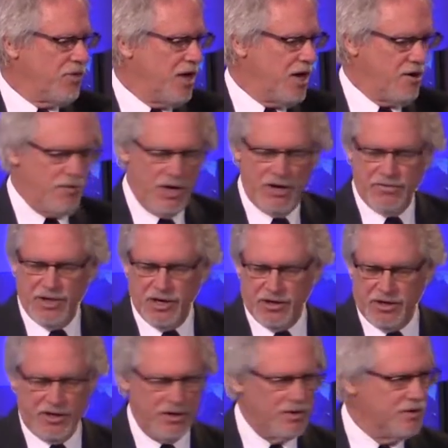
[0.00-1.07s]
that around, then I'll
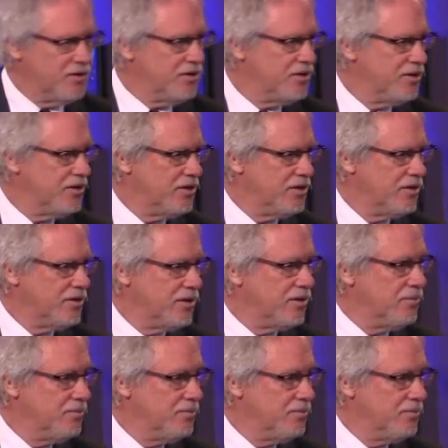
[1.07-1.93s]
kind of... Huh?